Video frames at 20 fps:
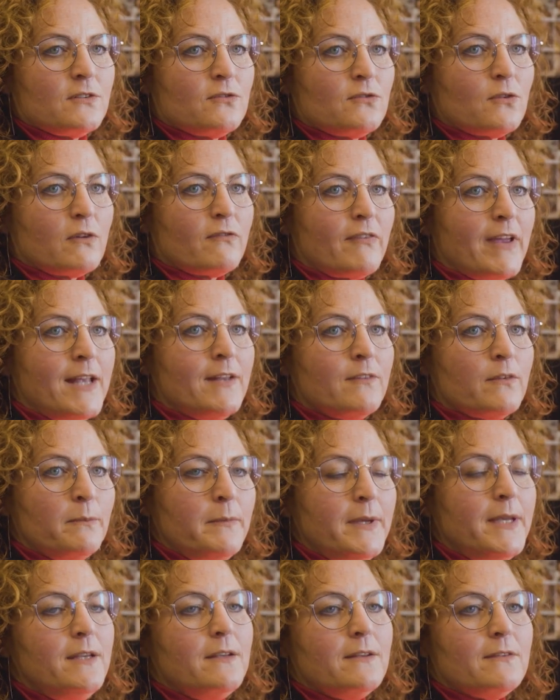a sort of
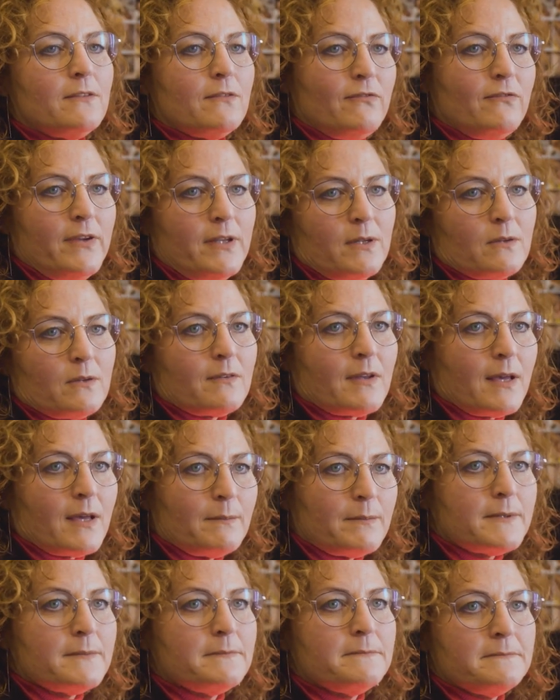intermediate phenotype.